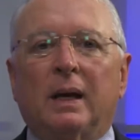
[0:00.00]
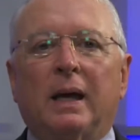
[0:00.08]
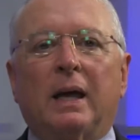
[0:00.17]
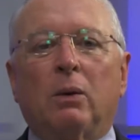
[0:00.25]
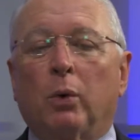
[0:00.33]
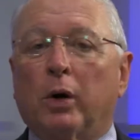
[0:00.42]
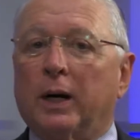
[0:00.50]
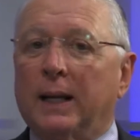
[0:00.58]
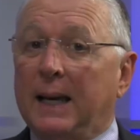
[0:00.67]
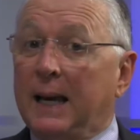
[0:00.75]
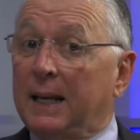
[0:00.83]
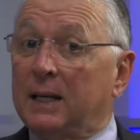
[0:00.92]
And we're going to
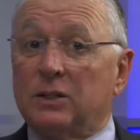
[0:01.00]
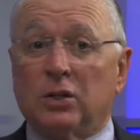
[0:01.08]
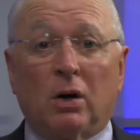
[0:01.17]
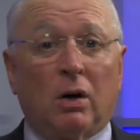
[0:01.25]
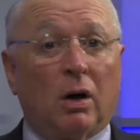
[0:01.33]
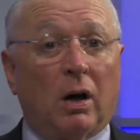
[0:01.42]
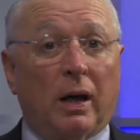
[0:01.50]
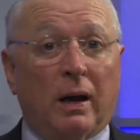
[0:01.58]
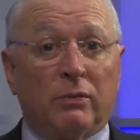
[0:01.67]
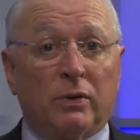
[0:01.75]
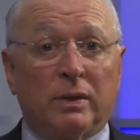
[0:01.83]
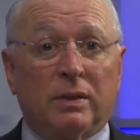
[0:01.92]
get into
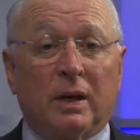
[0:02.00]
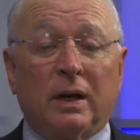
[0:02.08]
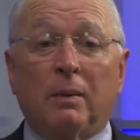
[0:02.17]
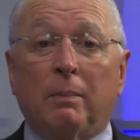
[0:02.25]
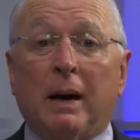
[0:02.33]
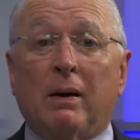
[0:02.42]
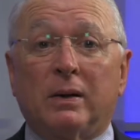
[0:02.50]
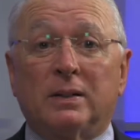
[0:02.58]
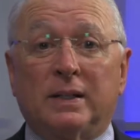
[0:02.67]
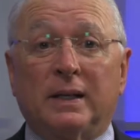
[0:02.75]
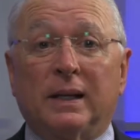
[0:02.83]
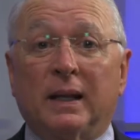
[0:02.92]
everything about a
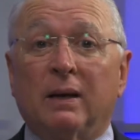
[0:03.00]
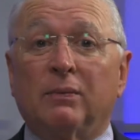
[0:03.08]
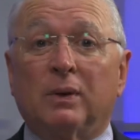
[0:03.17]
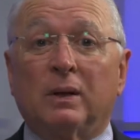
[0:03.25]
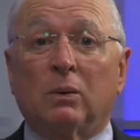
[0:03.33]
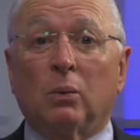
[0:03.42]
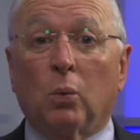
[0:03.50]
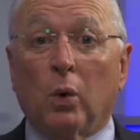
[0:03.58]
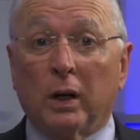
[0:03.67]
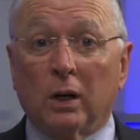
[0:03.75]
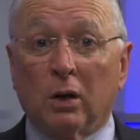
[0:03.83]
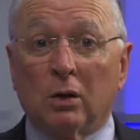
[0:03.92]
TLIF and
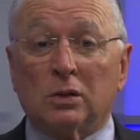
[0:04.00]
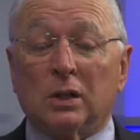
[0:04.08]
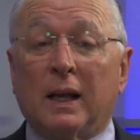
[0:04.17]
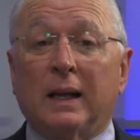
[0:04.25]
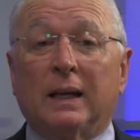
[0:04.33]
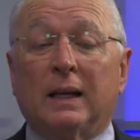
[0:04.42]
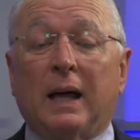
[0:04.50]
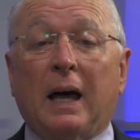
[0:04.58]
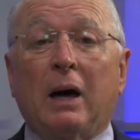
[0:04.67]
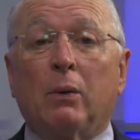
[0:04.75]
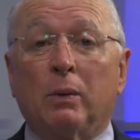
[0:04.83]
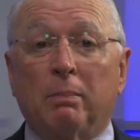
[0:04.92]
what it looks like and
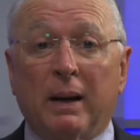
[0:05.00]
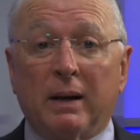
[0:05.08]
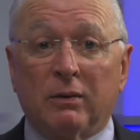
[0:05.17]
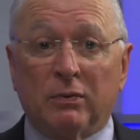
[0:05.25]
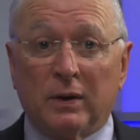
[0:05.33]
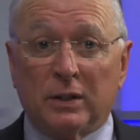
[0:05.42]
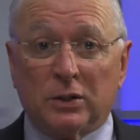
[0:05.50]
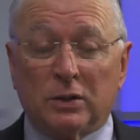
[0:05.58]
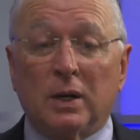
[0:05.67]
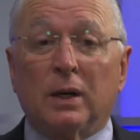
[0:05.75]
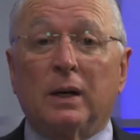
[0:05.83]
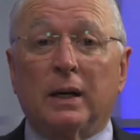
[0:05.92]
how it benefits
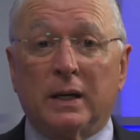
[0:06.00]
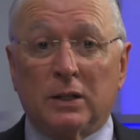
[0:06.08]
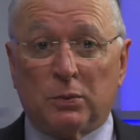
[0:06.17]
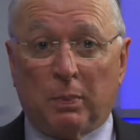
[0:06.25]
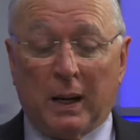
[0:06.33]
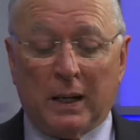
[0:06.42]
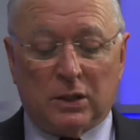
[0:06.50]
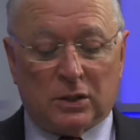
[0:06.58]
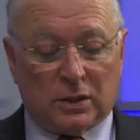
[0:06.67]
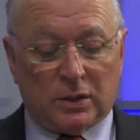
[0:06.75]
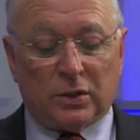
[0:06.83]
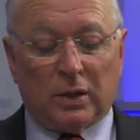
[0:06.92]
his
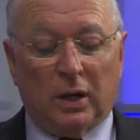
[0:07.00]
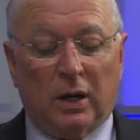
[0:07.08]
patients.